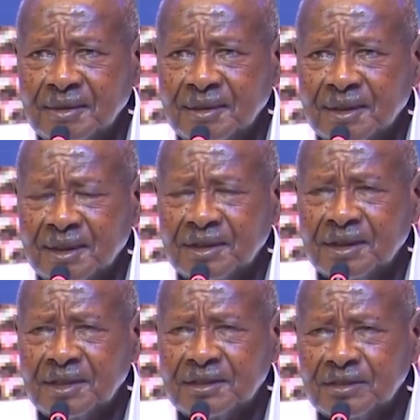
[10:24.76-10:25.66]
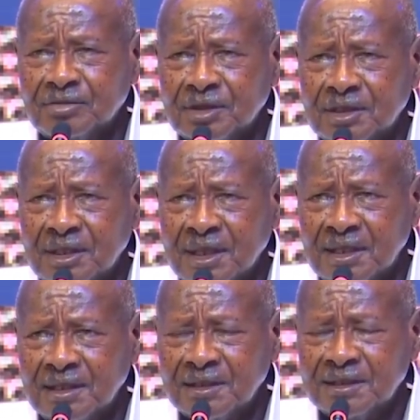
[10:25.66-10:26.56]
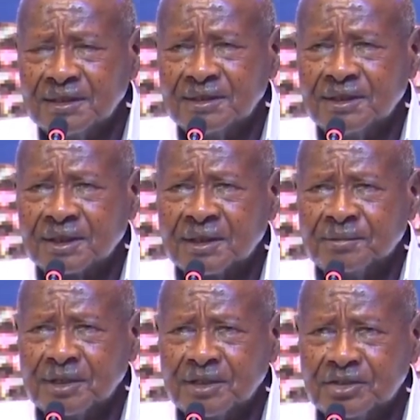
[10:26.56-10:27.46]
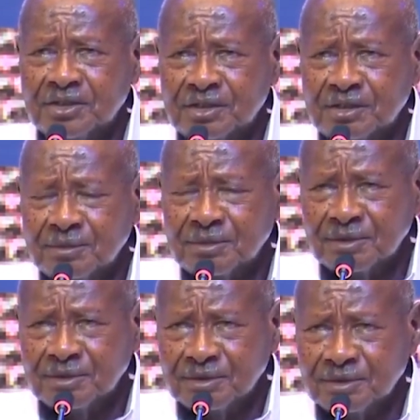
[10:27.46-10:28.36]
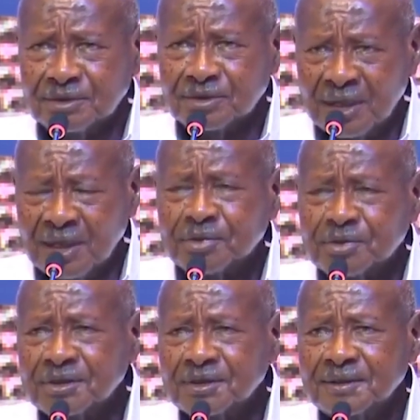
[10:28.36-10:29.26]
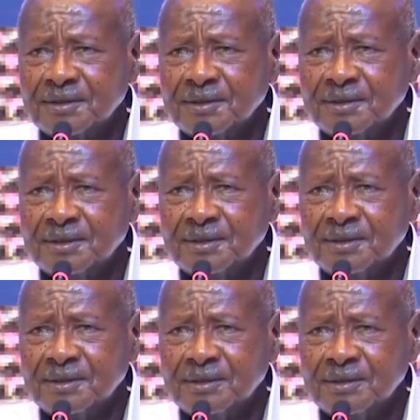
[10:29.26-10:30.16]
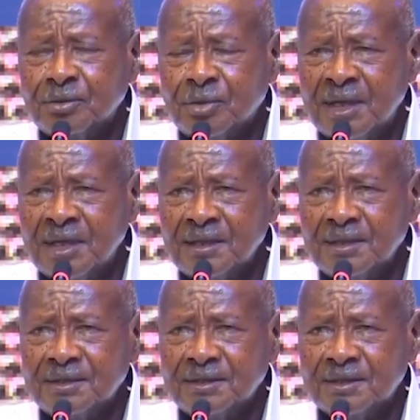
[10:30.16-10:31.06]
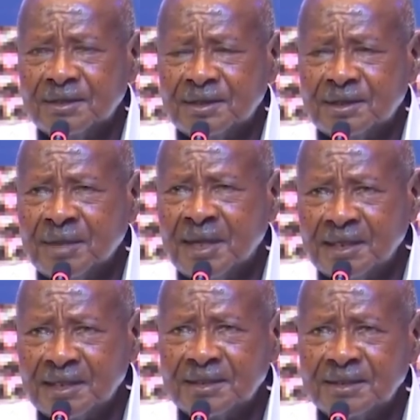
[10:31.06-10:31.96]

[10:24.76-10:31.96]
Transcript: And in 1929, the capitalist system collapsed. Why? Demand.